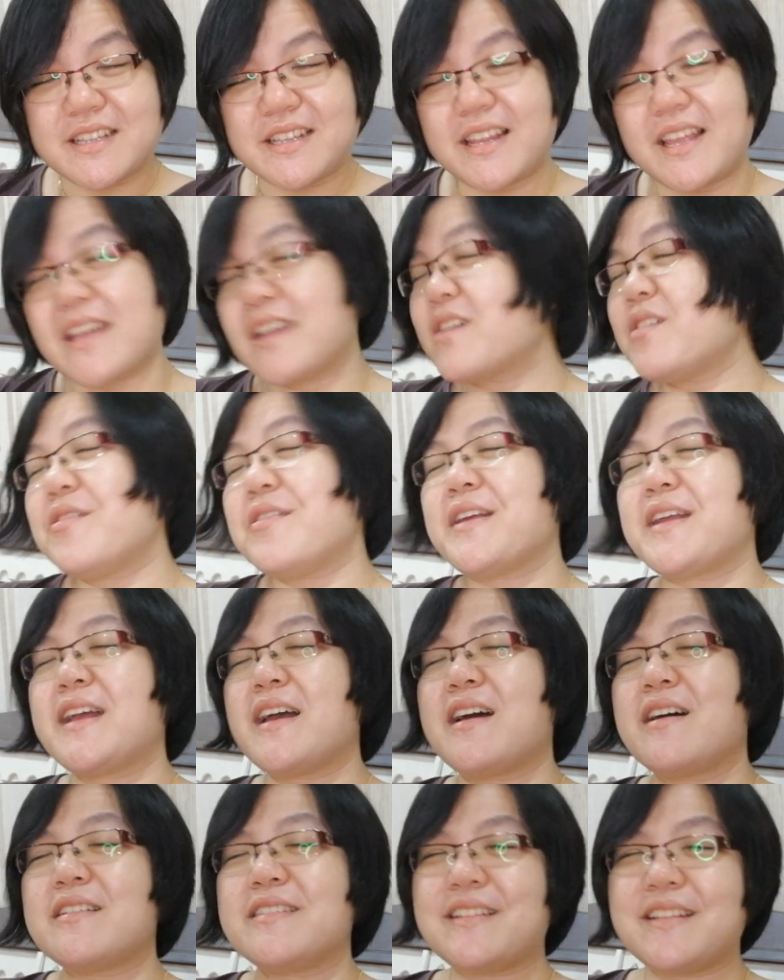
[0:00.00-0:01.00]
They like going
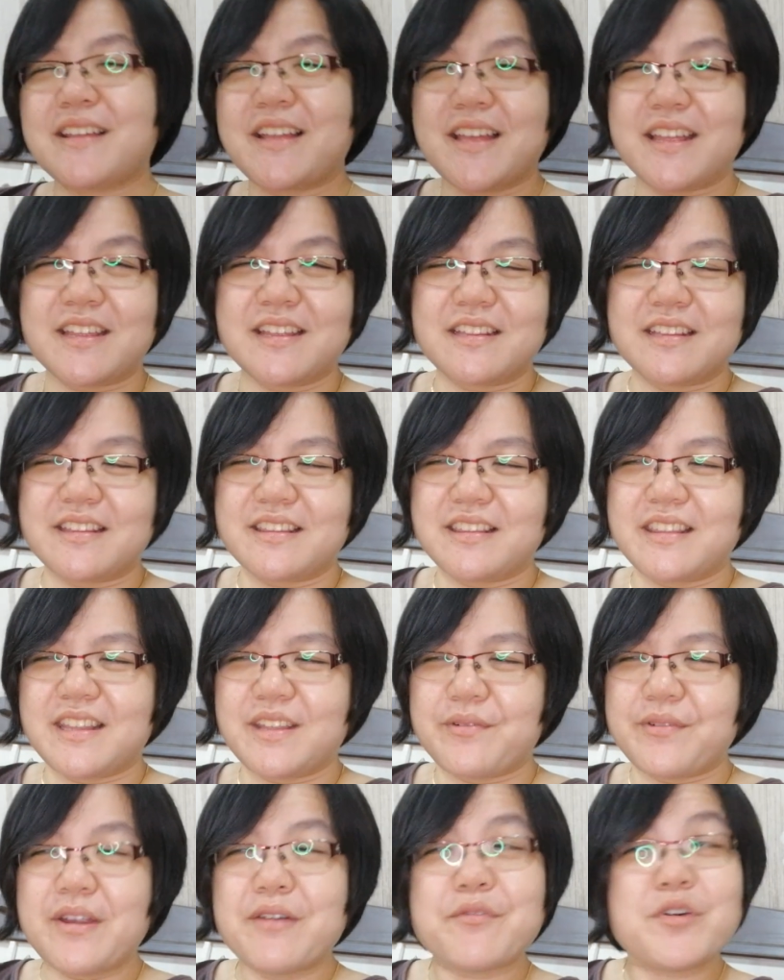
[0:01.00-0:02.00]
out, they like,
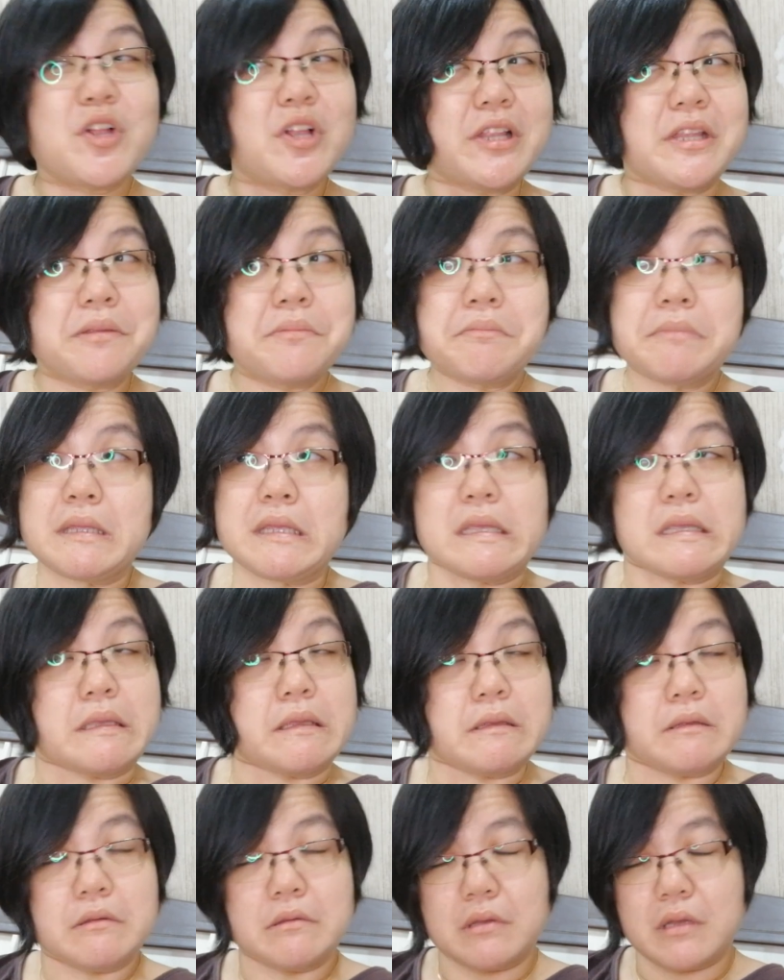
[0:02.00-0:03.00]
they revel in
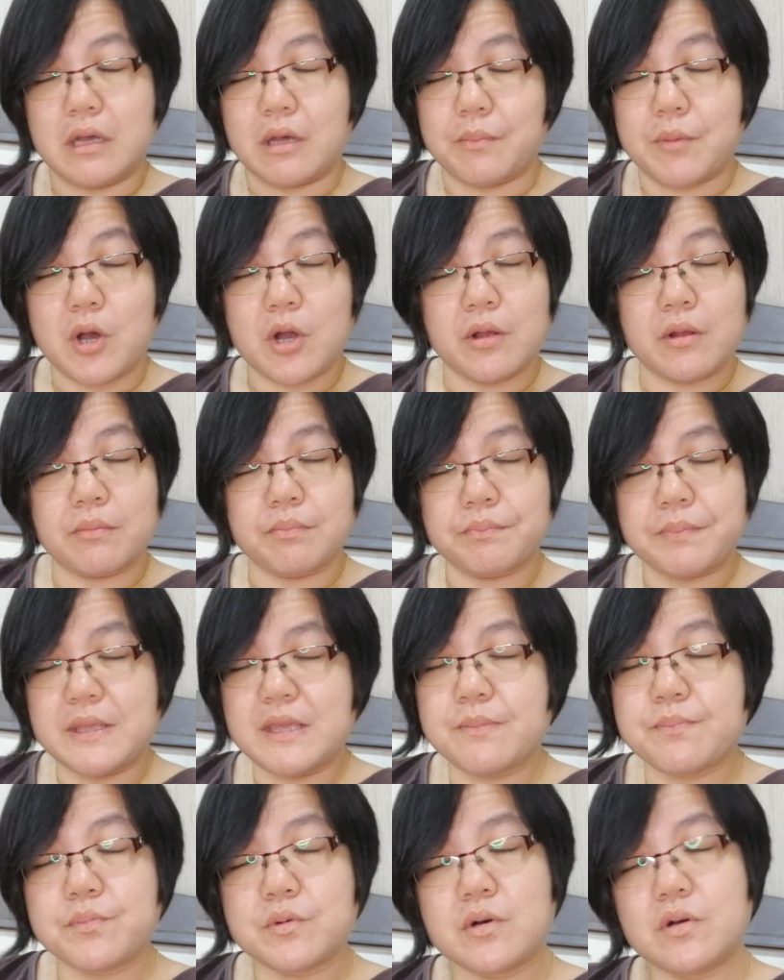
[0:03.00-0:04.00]
being among
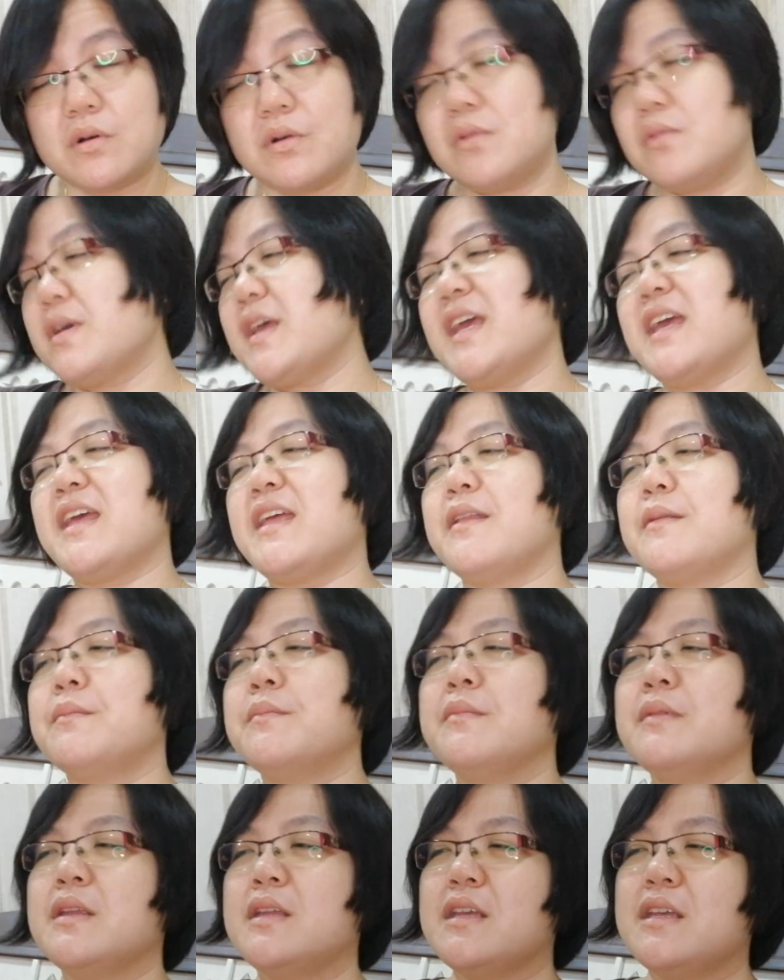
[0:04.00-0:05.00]
people
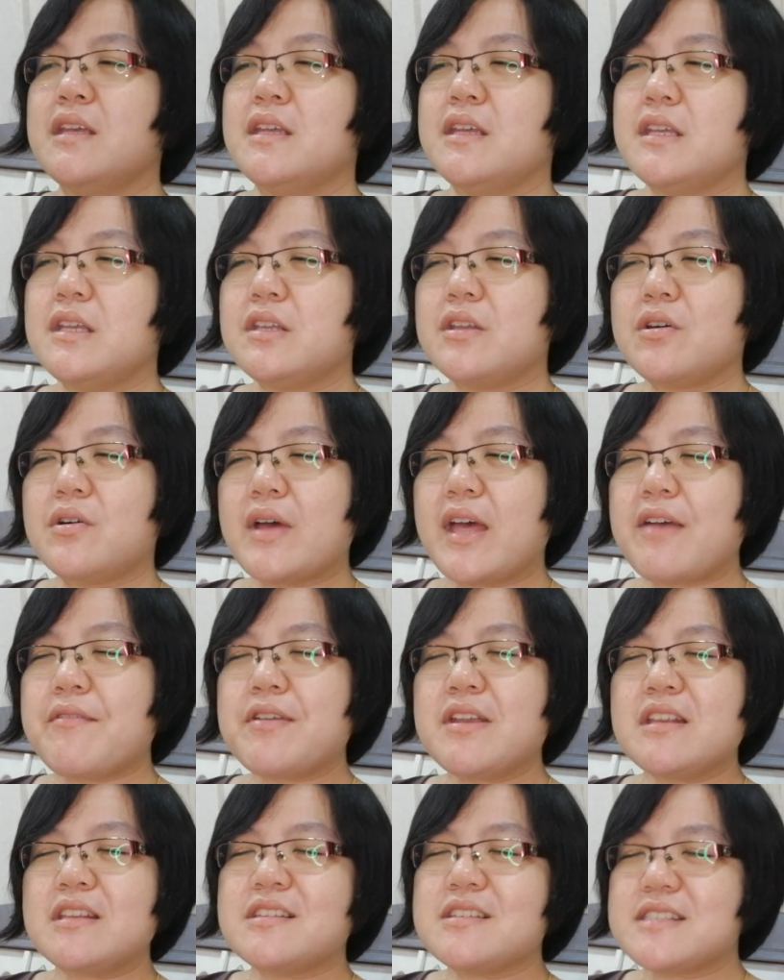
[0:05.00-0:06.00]
and, you know,
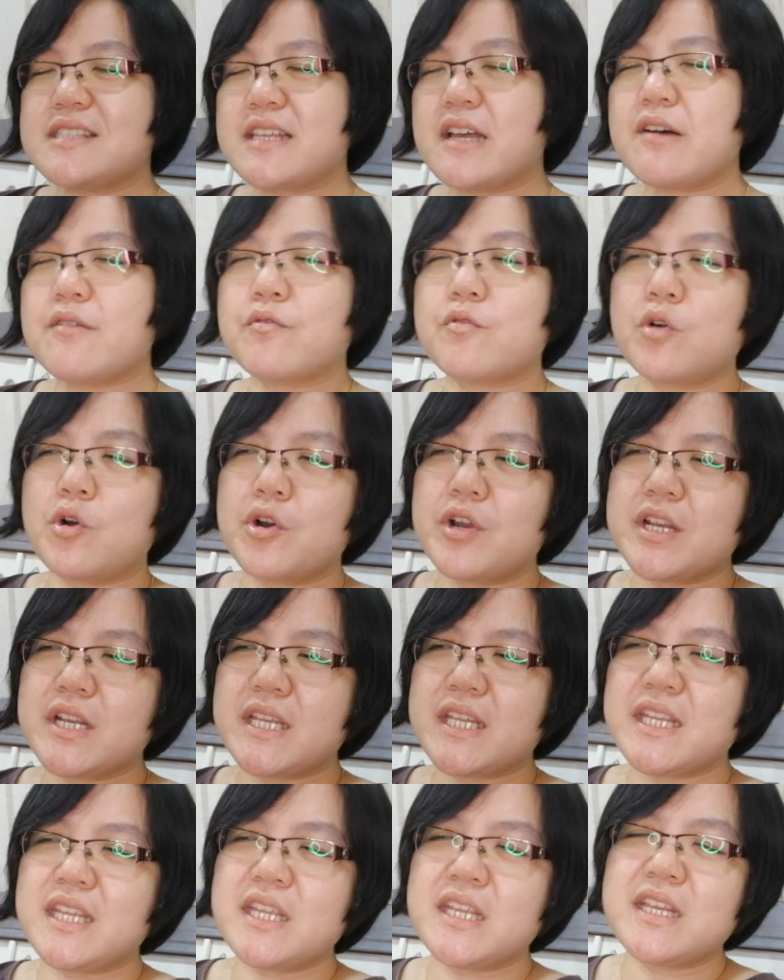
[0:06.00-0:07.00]
having to
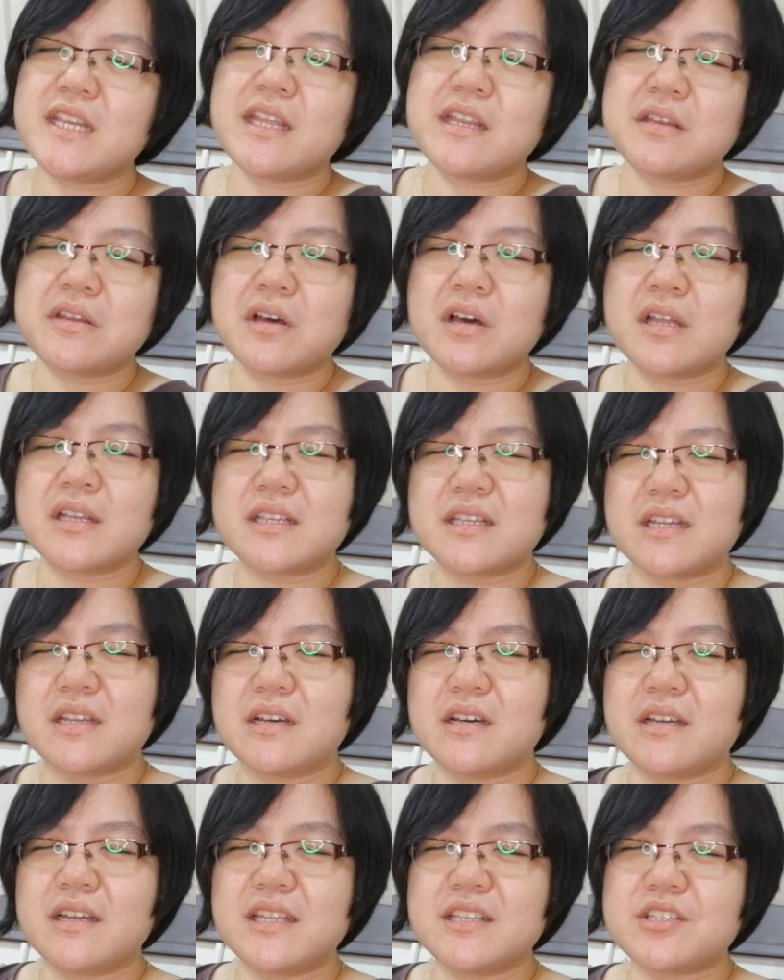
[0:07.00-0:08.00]
self-quarantine and not
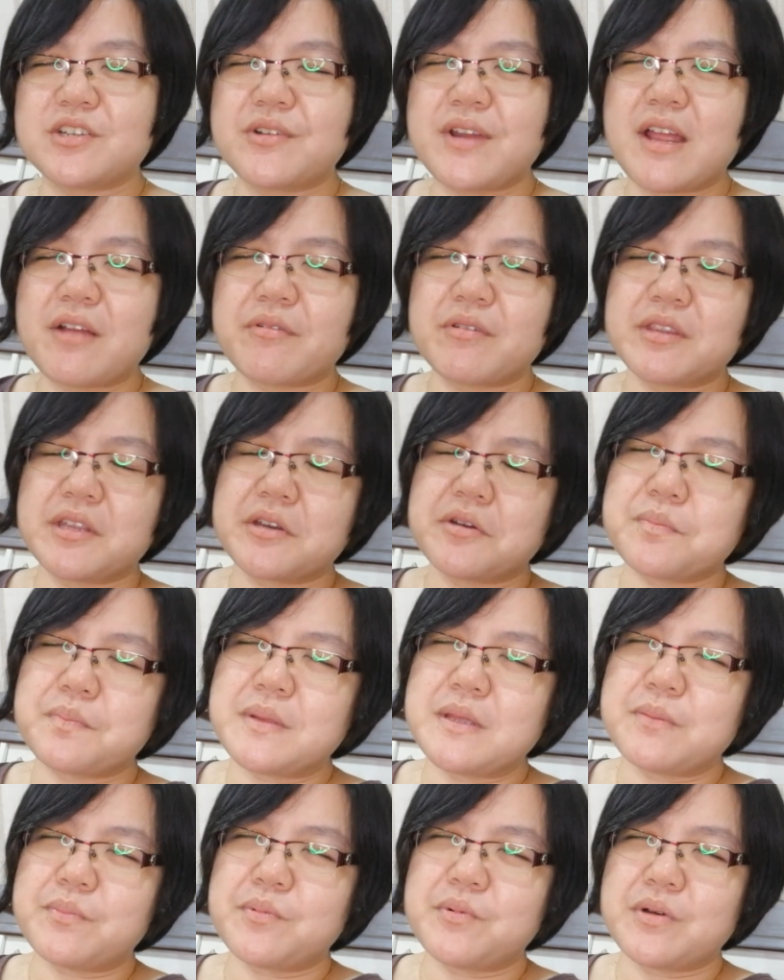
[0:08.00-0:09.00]
interact with other
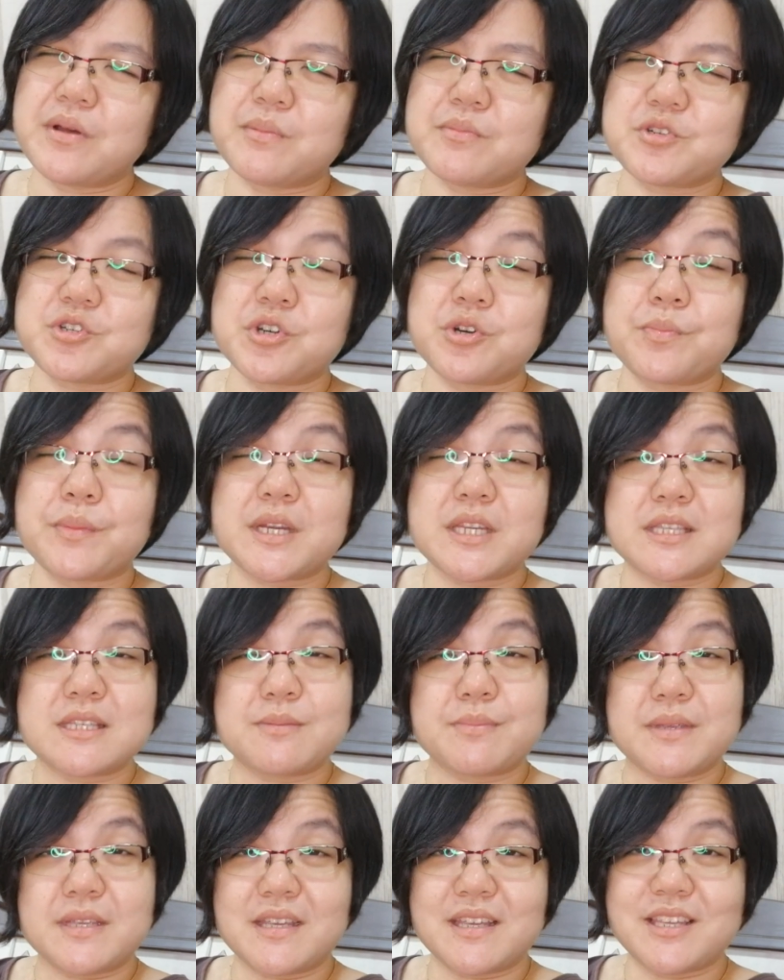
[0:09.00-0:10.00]
people, I'm sure
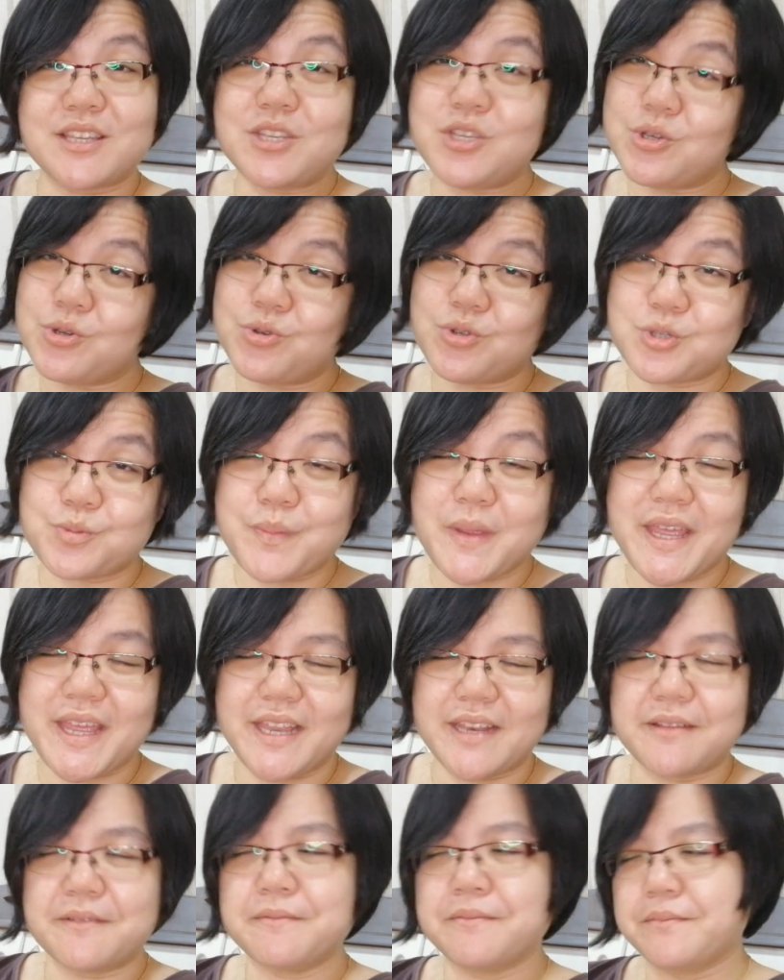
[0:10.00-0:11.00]
must be a huge
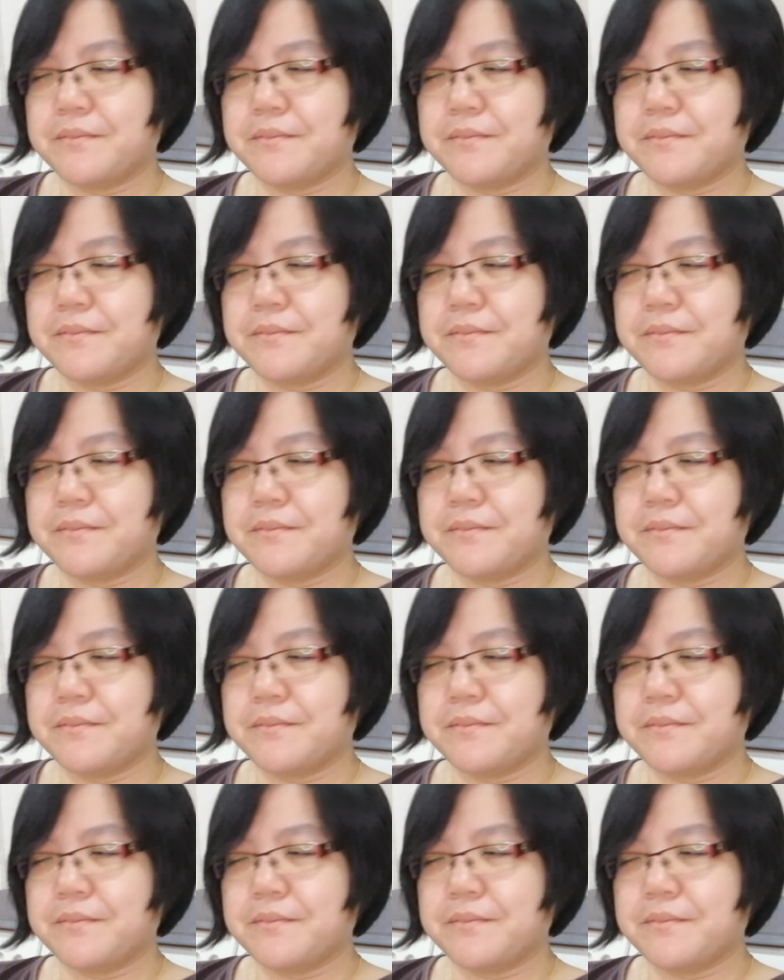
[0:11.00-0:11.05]
pain.